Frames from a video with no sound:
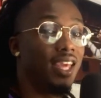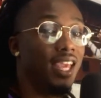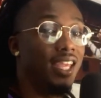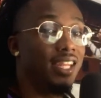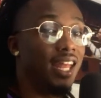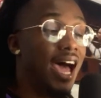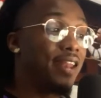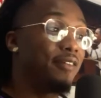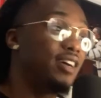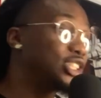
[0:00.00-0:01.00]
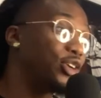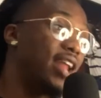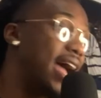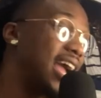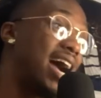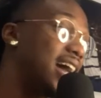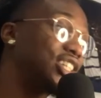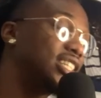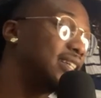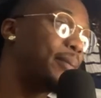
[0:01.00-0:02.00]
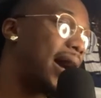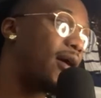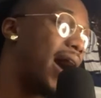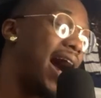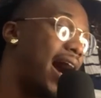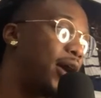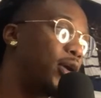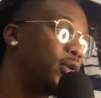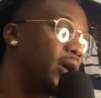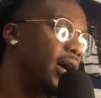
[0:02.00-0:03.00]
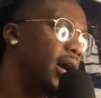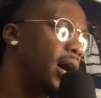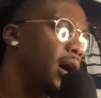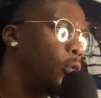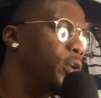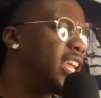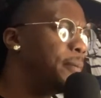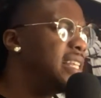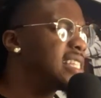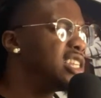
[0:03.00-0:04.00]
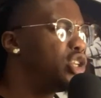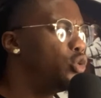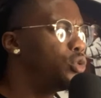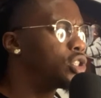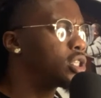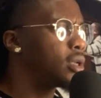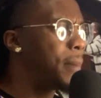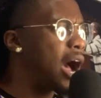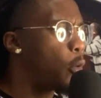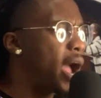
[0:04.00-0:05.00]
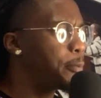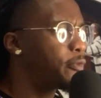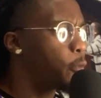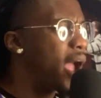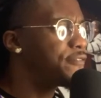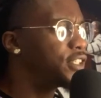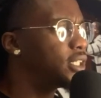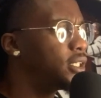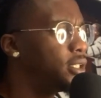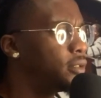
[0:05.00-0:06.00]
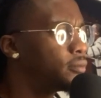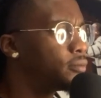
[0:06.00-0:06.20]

And a lot of us are not conscious about how we can be seduced by white fragility.